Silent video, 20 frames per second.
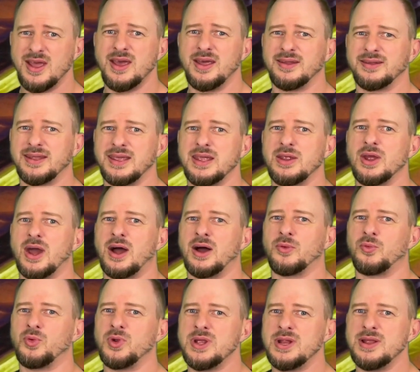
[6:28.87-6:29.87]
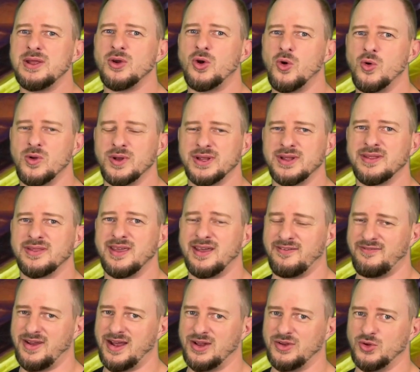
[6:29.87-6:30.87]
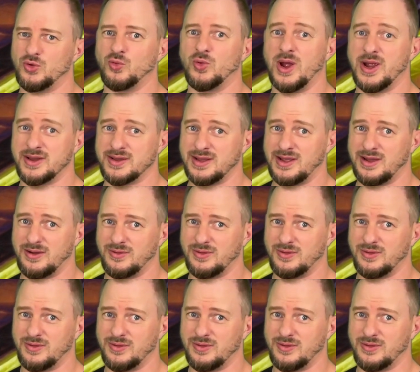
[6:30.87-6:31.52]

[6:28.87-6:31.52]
they are really holding their value right now.